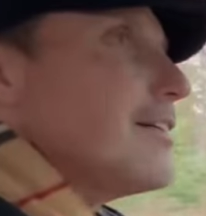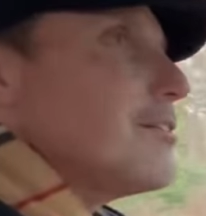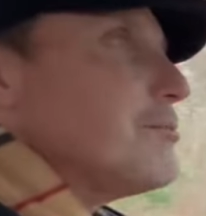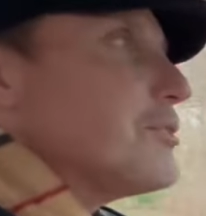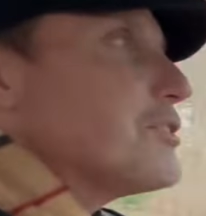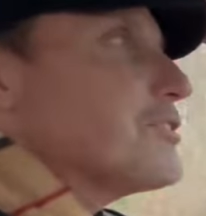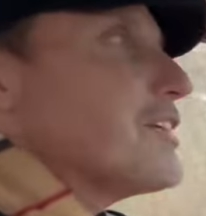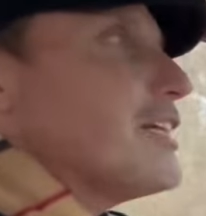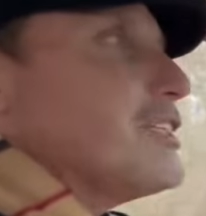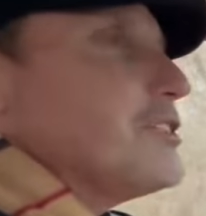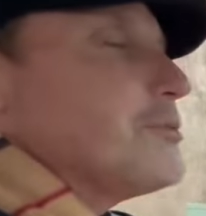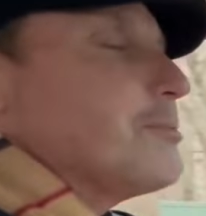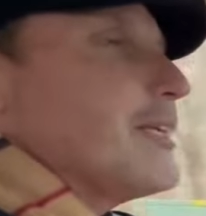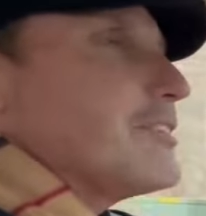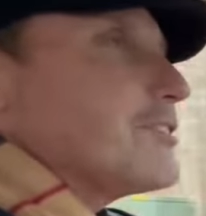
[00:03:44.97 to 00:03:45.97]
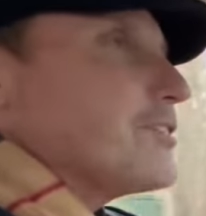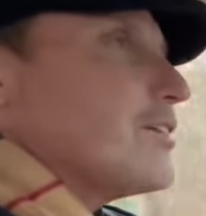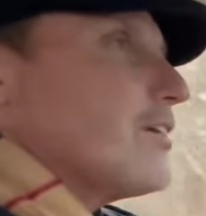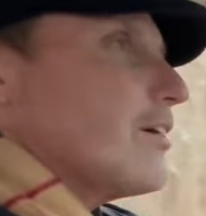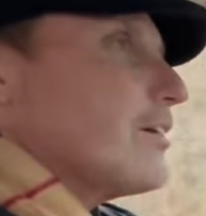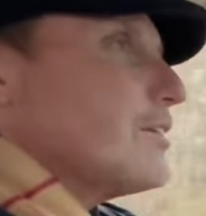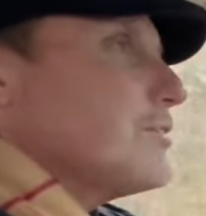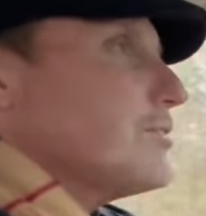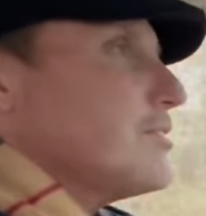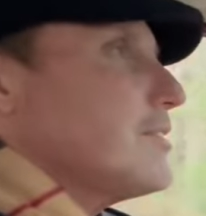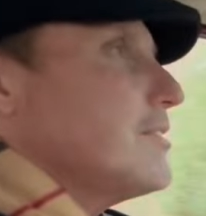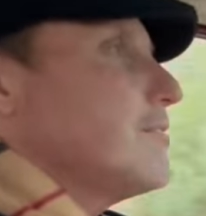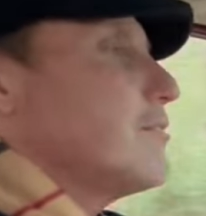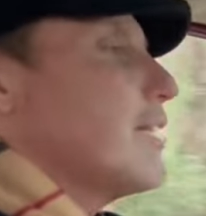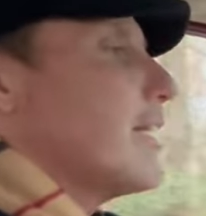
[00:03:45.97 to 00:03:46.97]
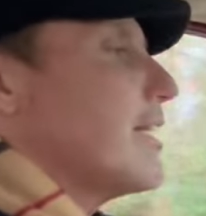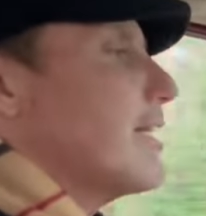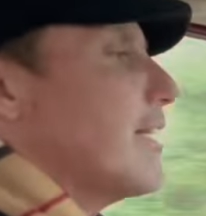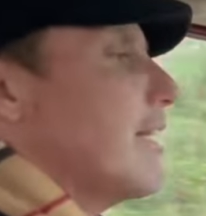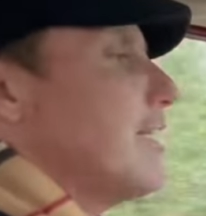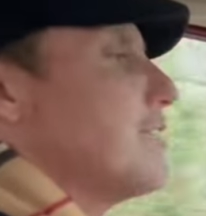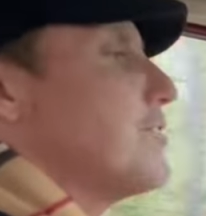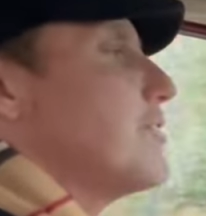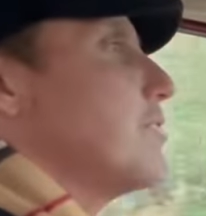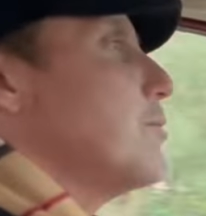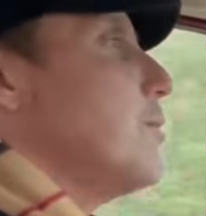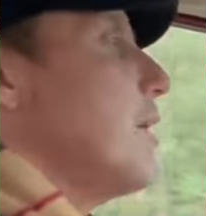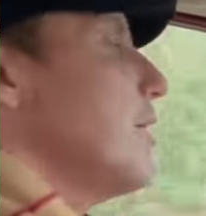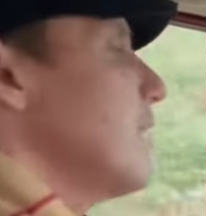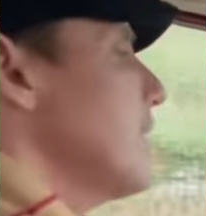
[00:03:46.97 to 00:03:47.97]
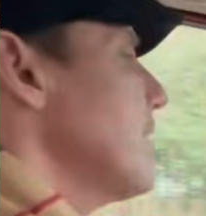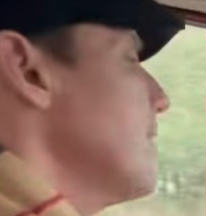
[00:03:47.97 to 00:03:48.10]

Mercedes-Benz cars. He recognized the quality